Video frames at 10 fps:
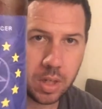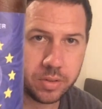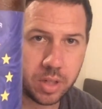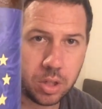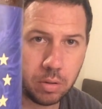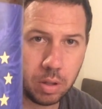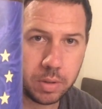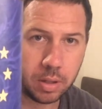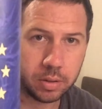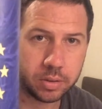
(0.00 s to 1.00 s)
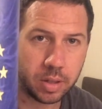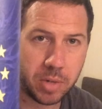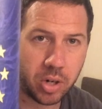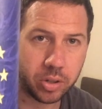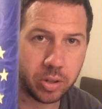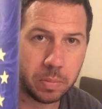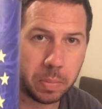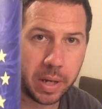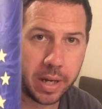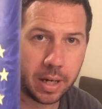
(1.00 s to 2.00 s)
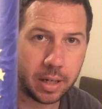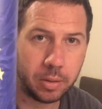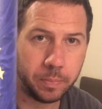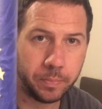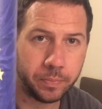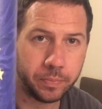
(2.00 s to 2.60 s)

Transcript: It's a Eurodancer American Pale Ale.